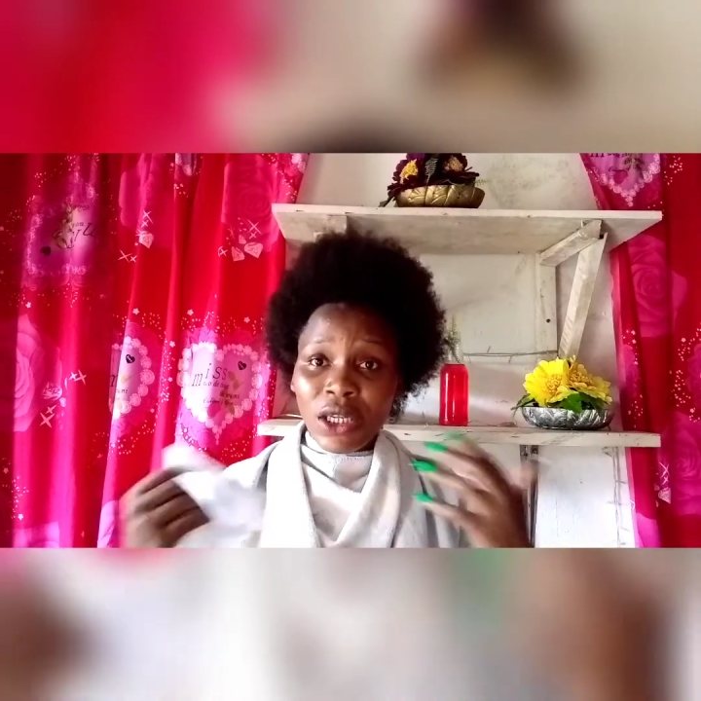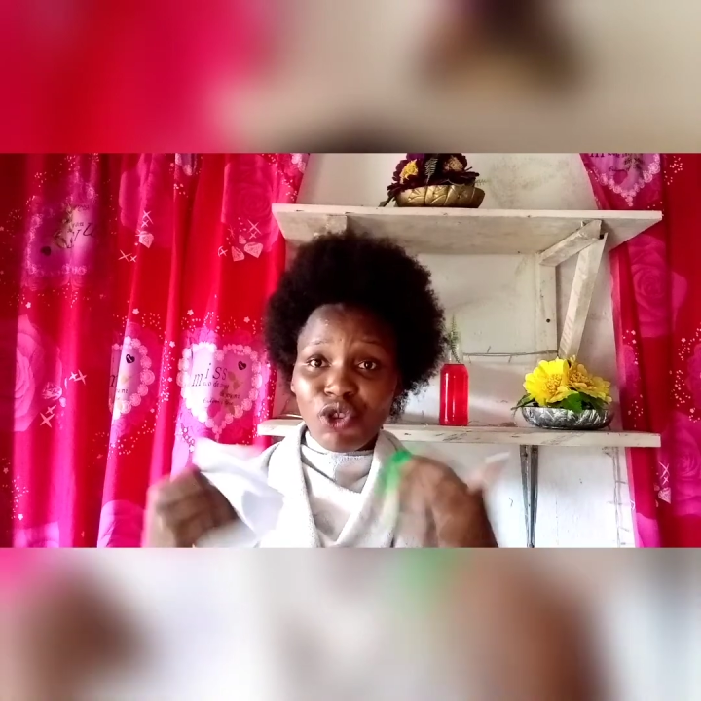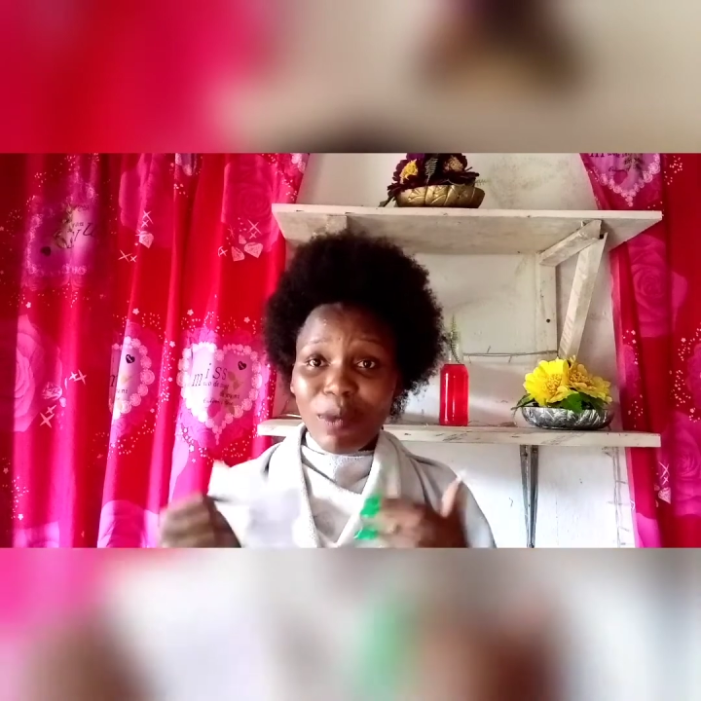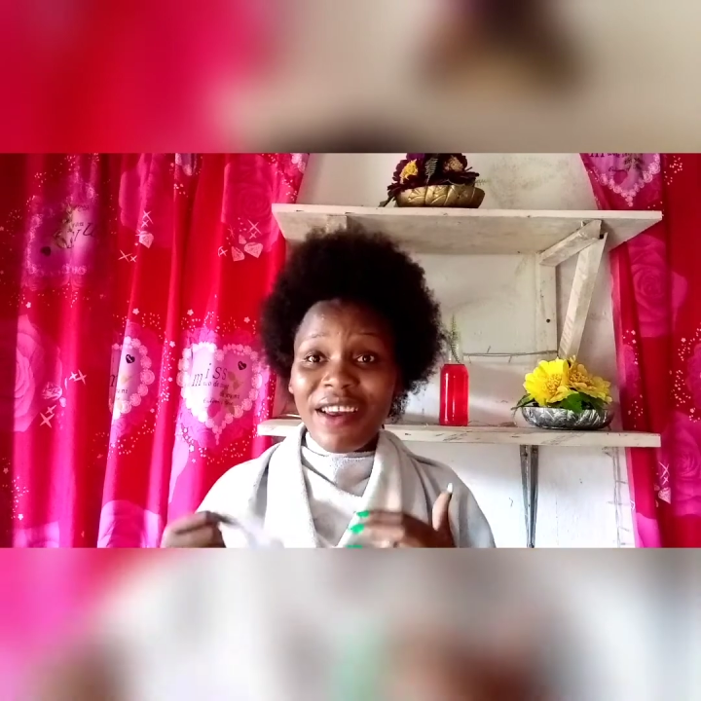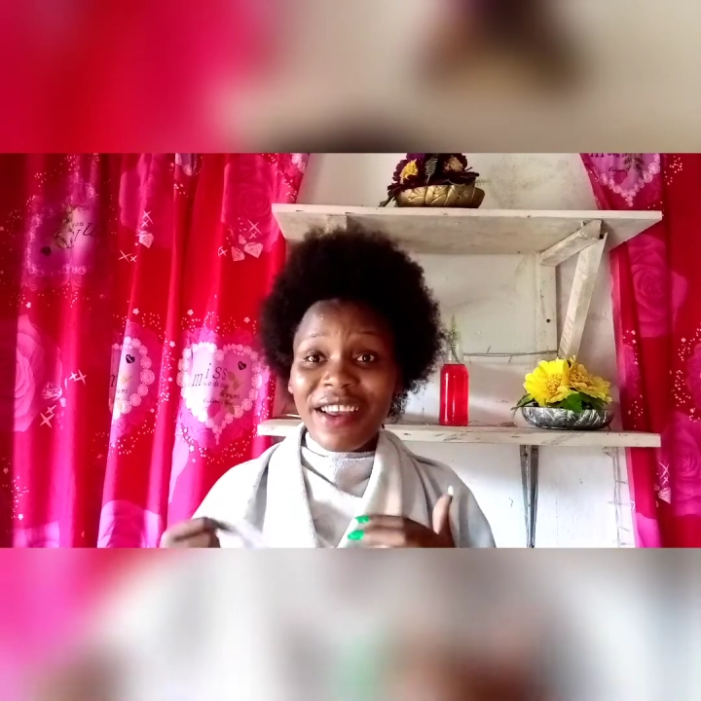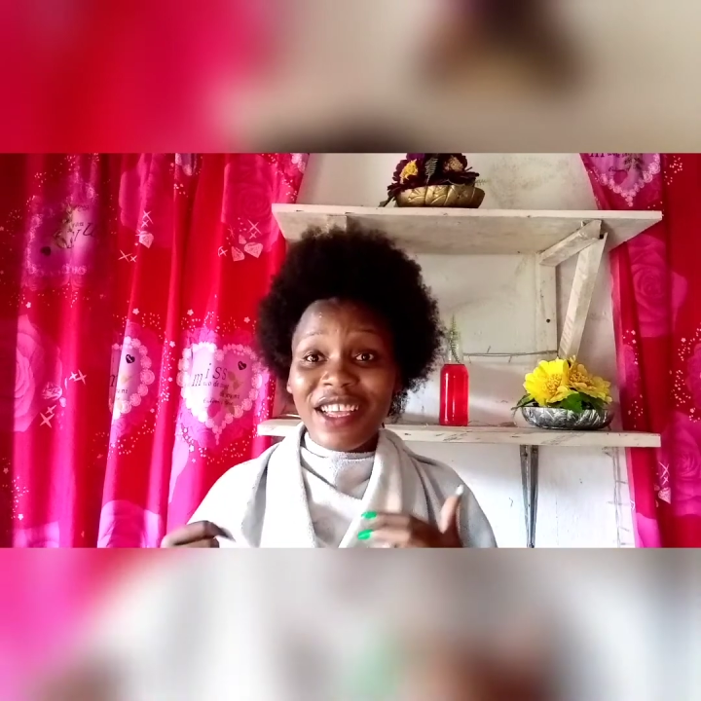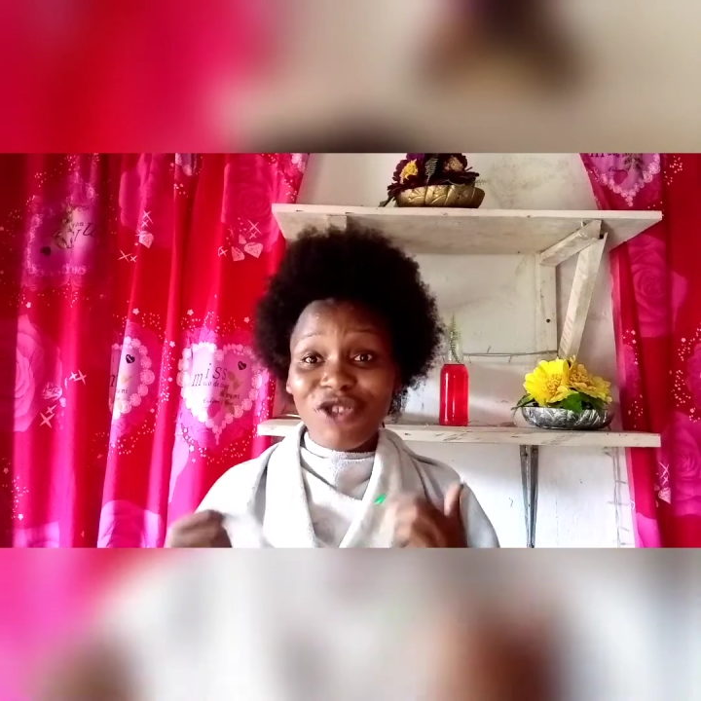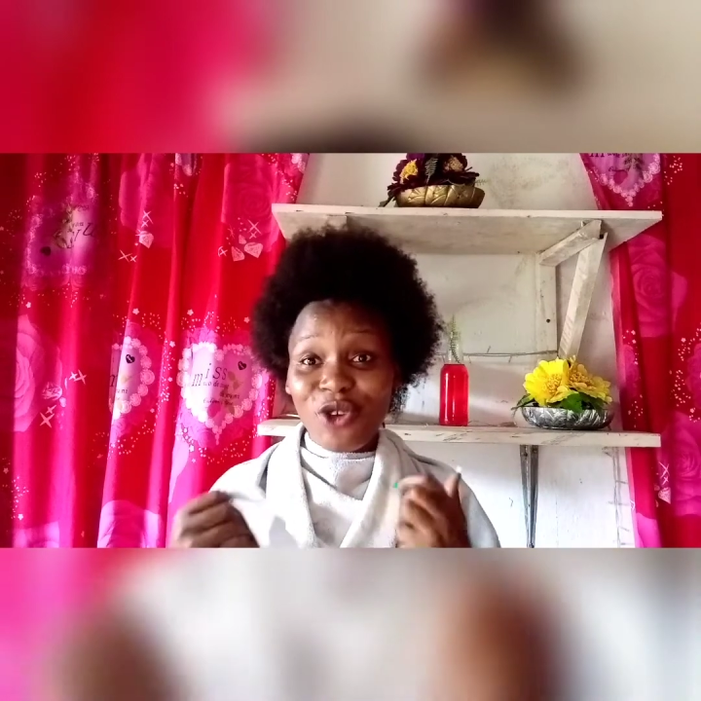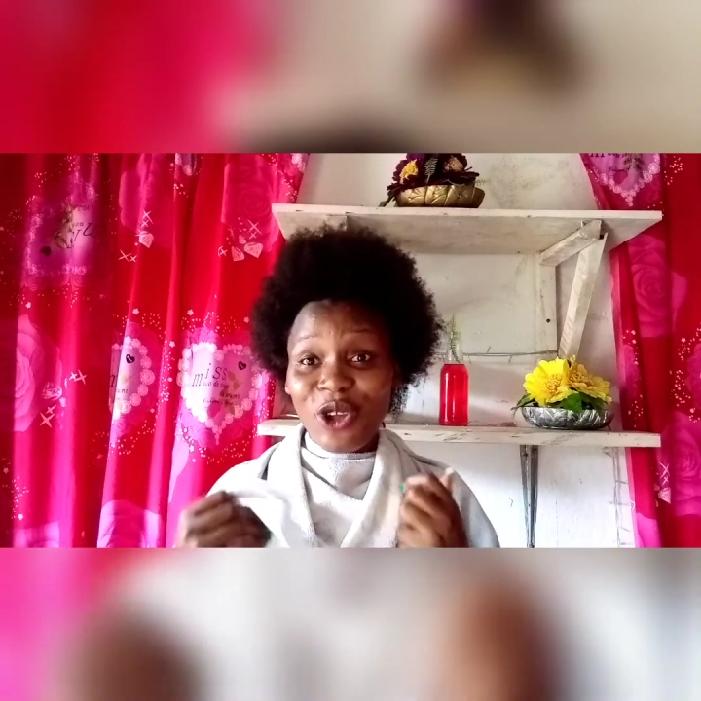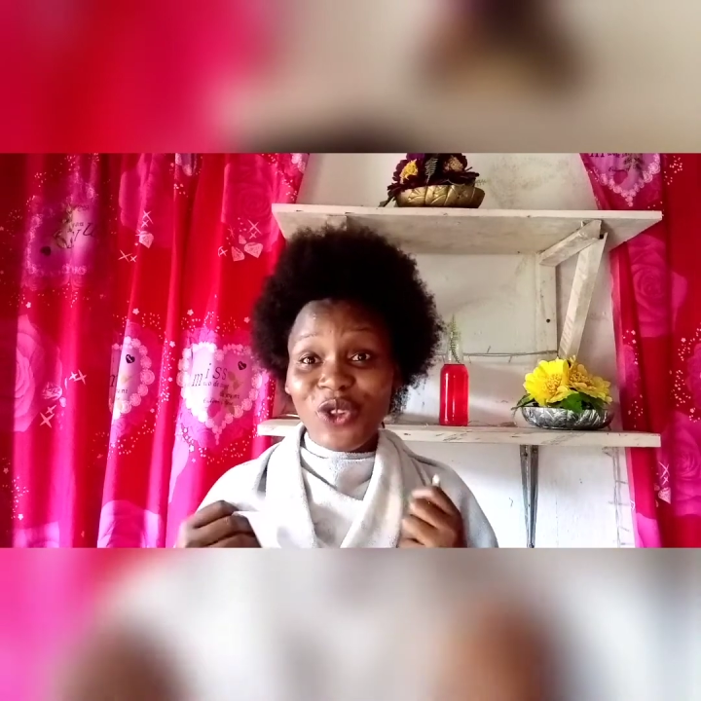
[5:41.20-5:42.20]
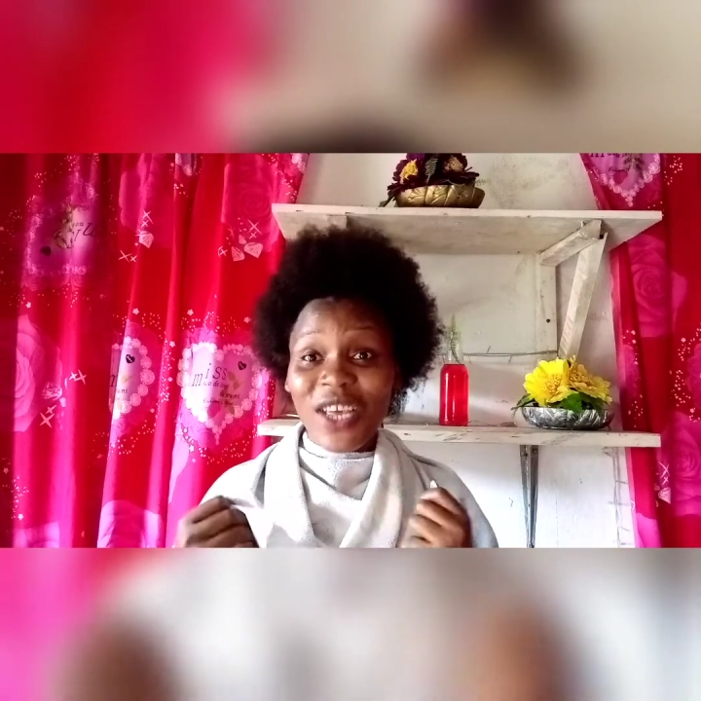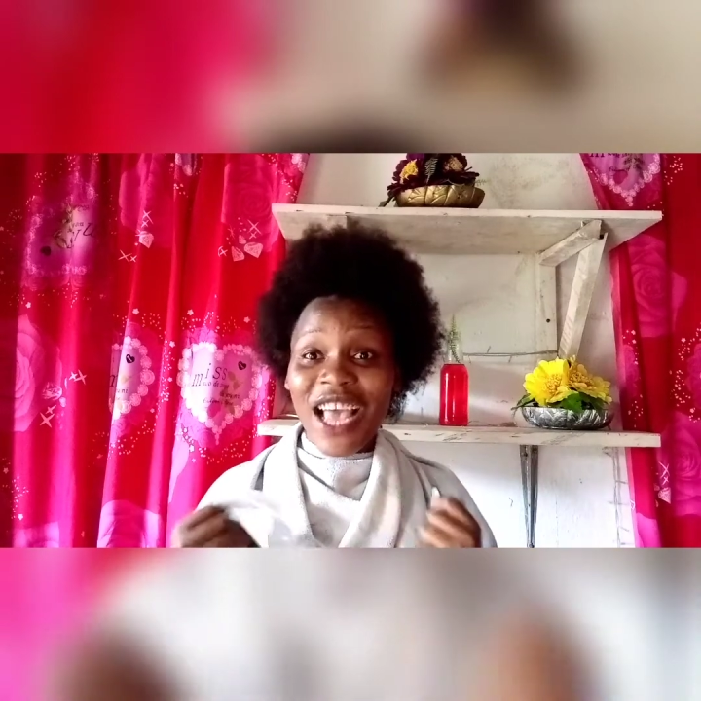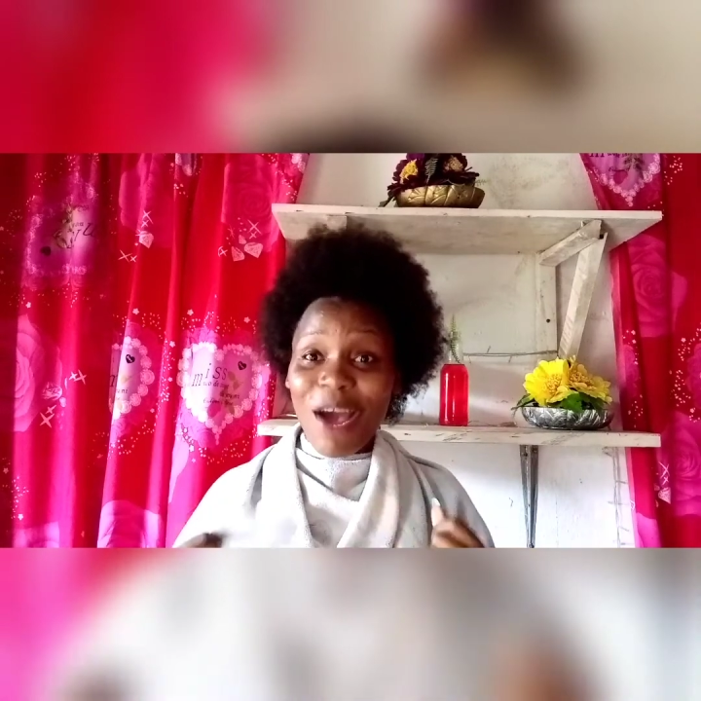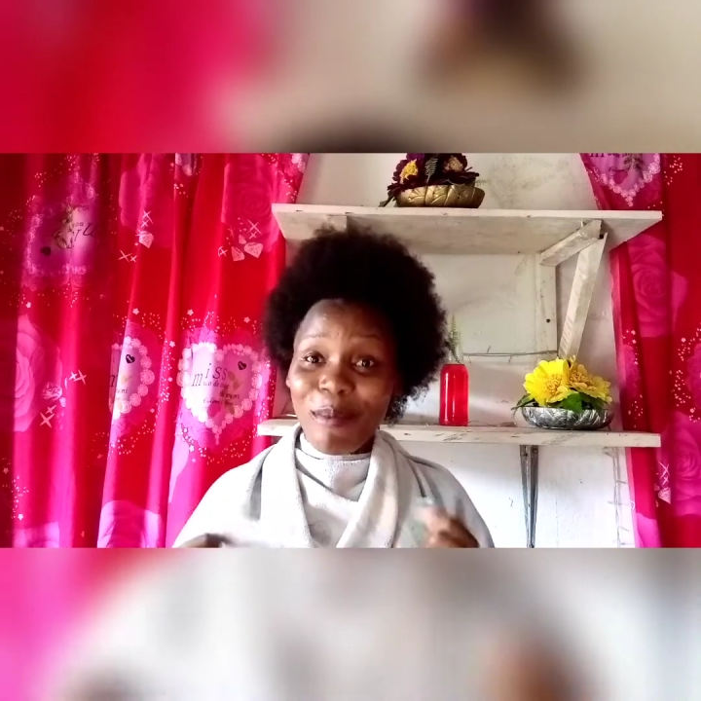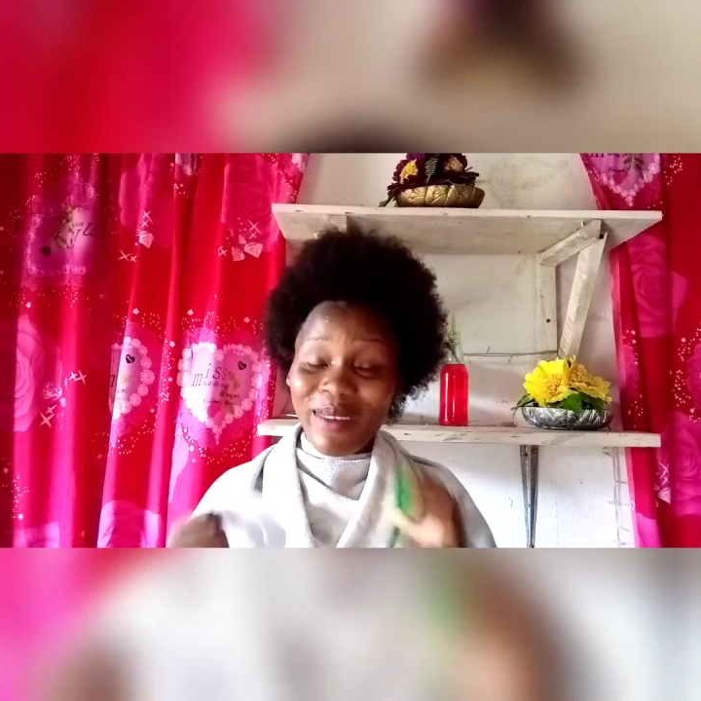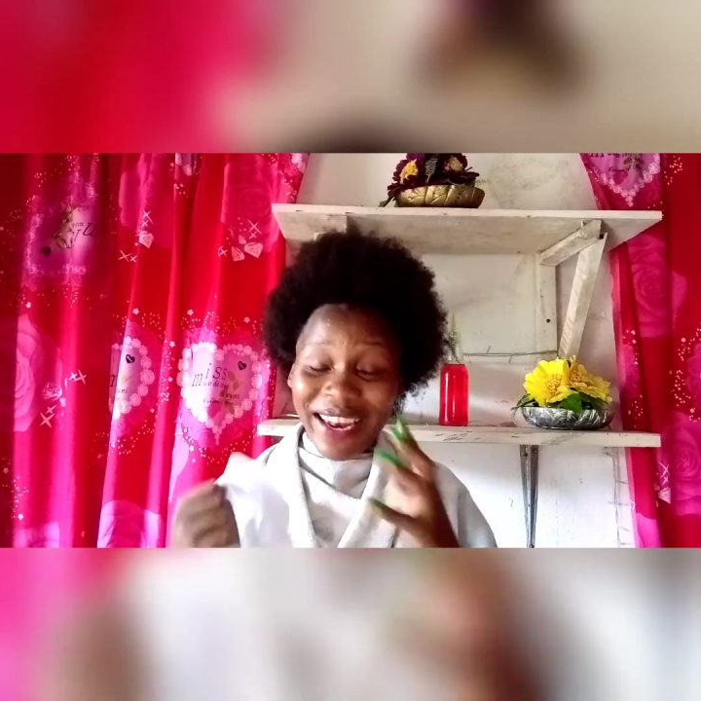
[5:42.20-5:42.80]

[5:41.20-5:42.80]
Turmeric is going to help